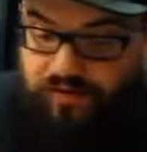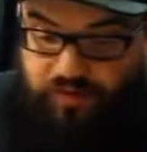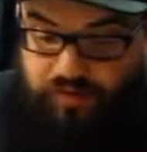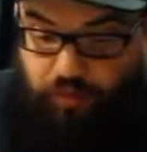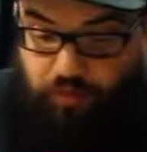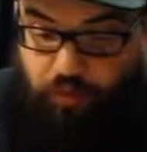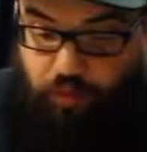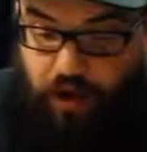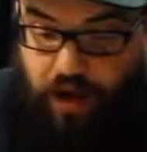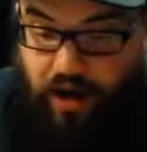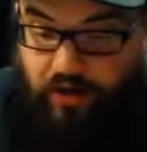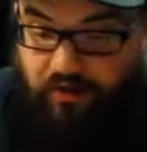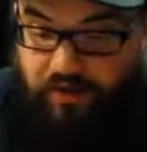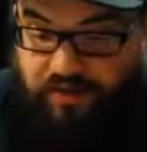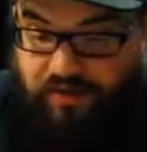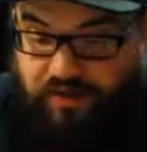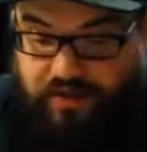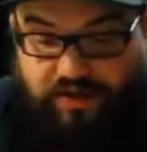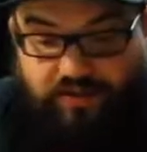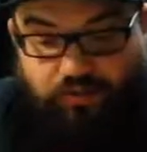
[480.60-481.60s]
So
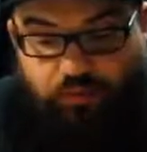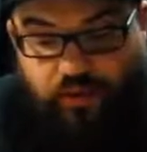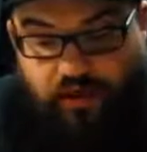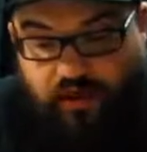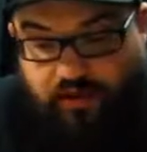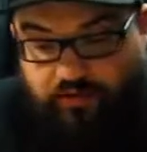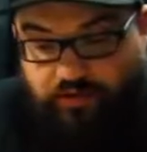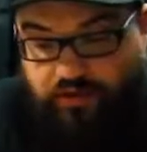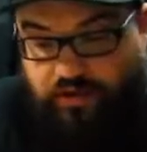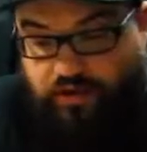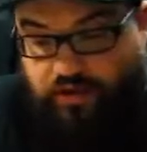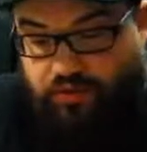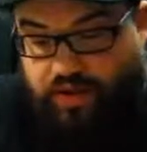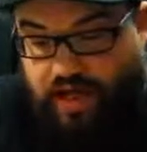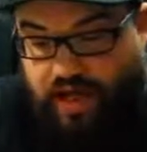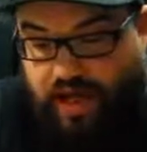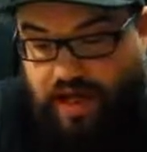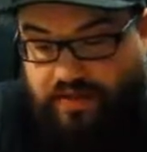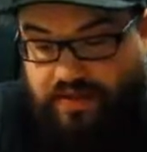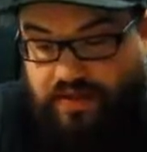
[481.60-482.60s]
Prowess is whenever you
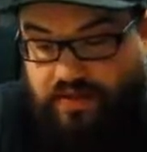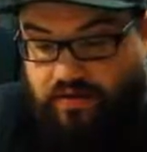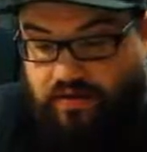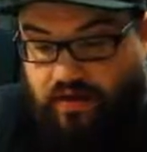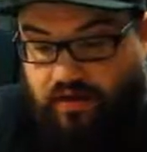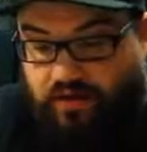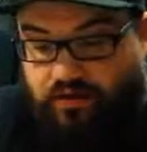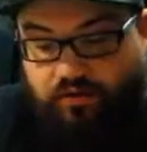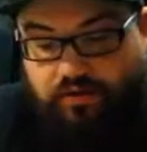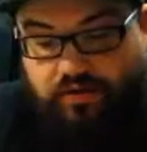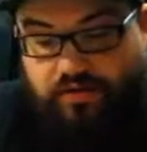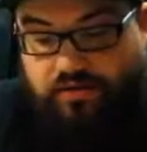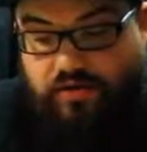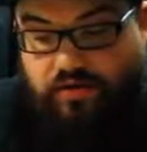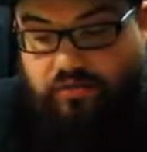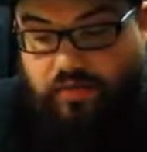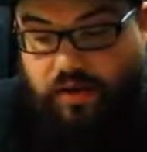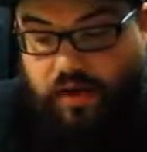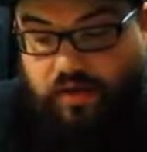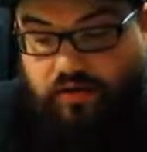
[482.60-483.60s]
cast a non-creature
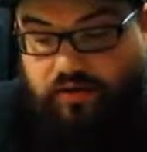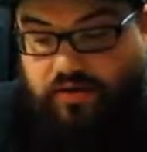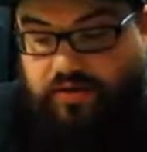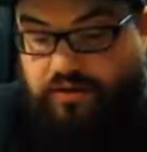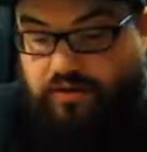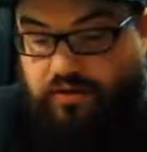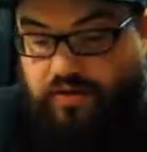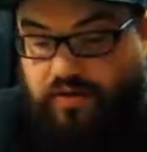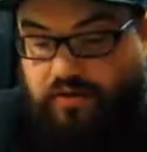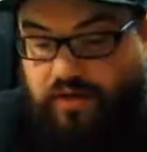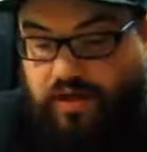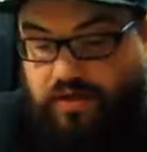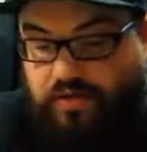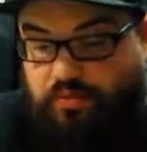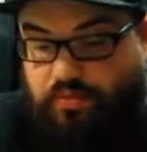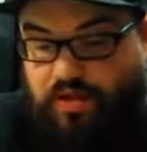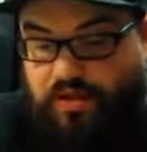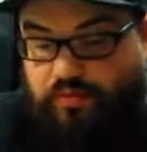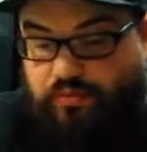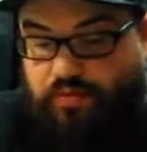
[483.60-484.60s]
spell, this creature gets
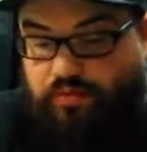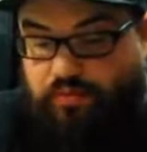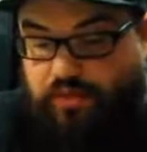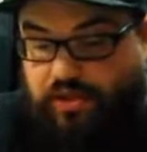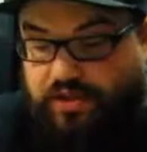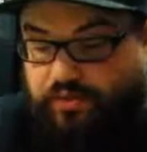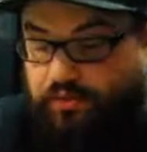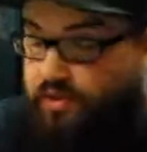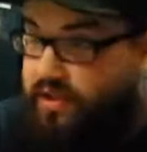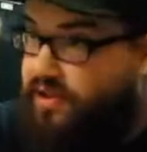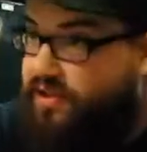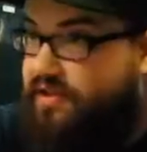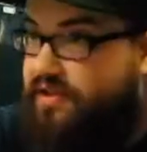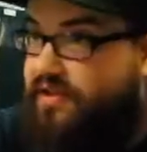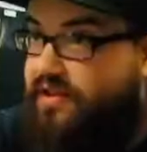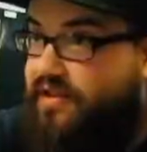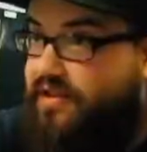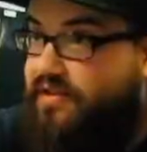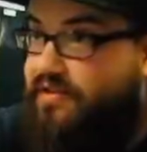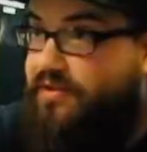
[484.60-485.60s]
+1/+1 until end of